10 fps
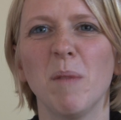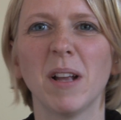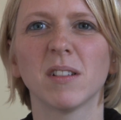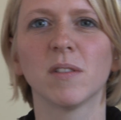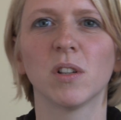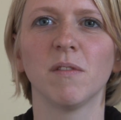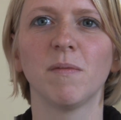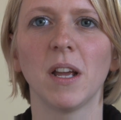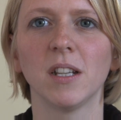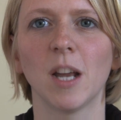amounts of sort
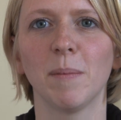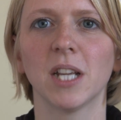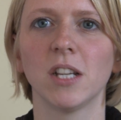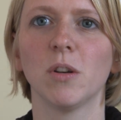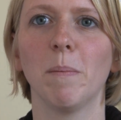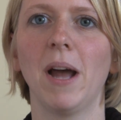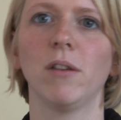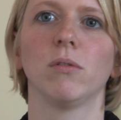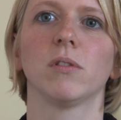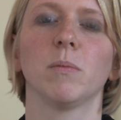of interpretation on
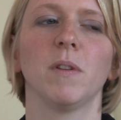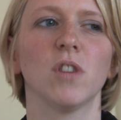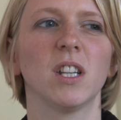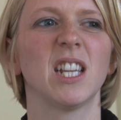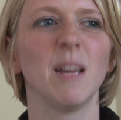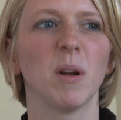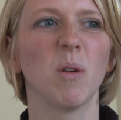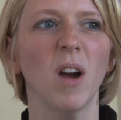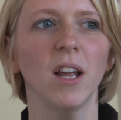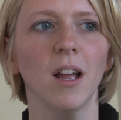panels. We've tried to keep it
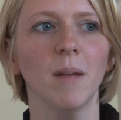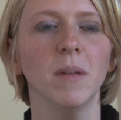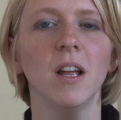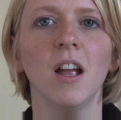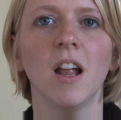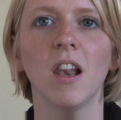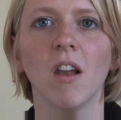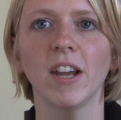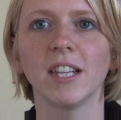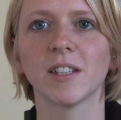quite
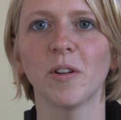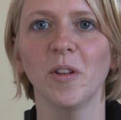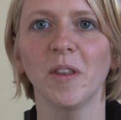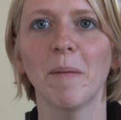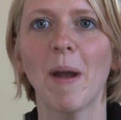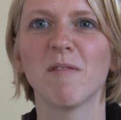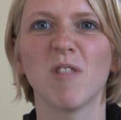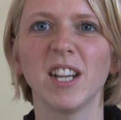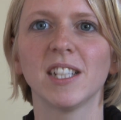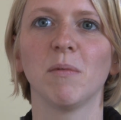light on the amount of
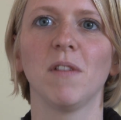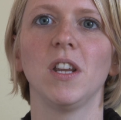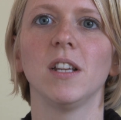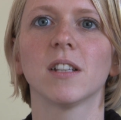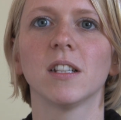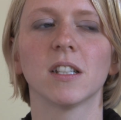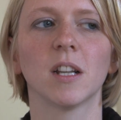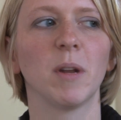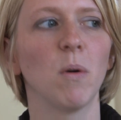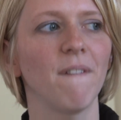writing we've used because it's
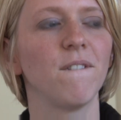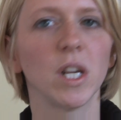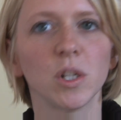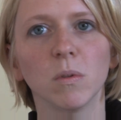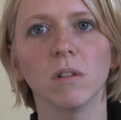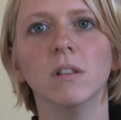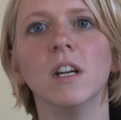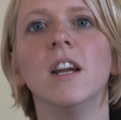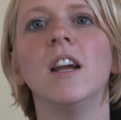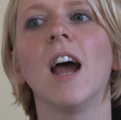going to be quite visual.
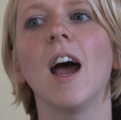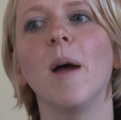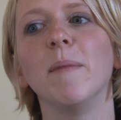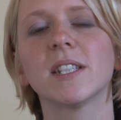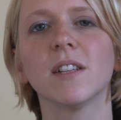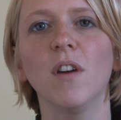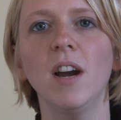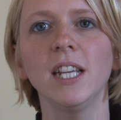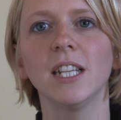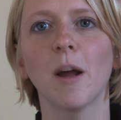It's
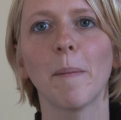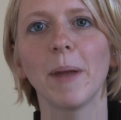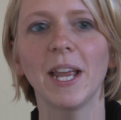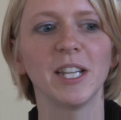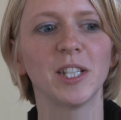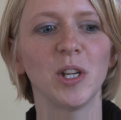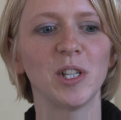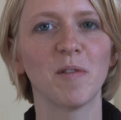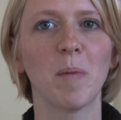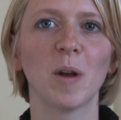divided up into
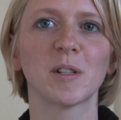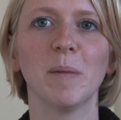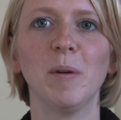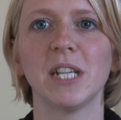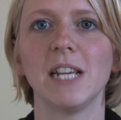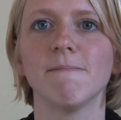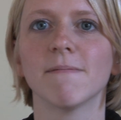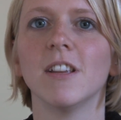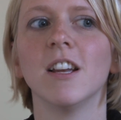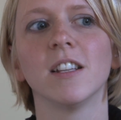different parts of the body.
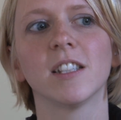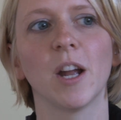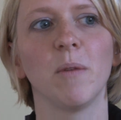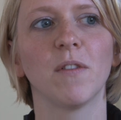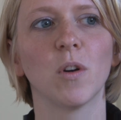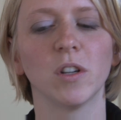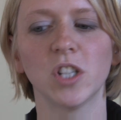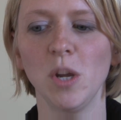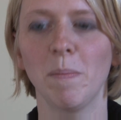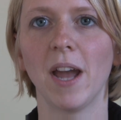So we've got
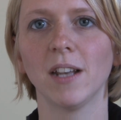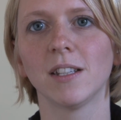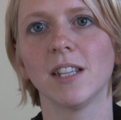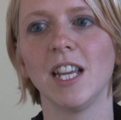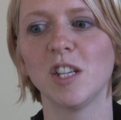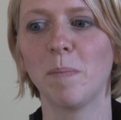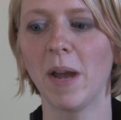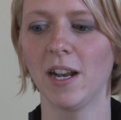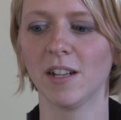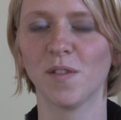2 beds. Each
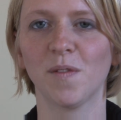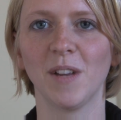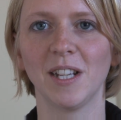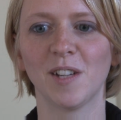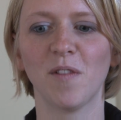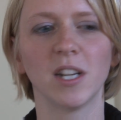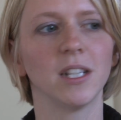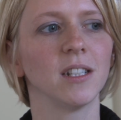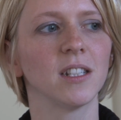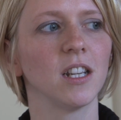bed is divided
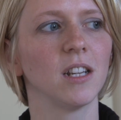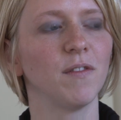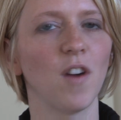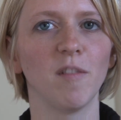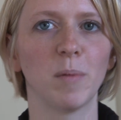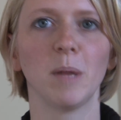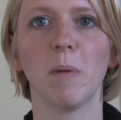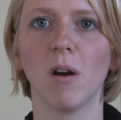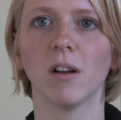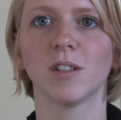into 5 body
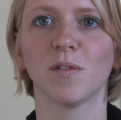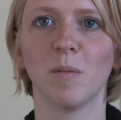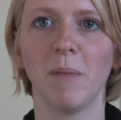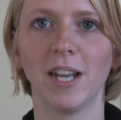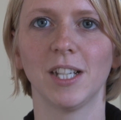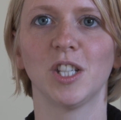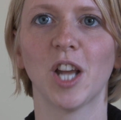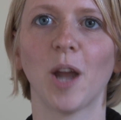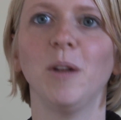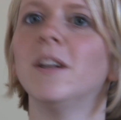parts from head to
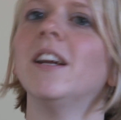toe.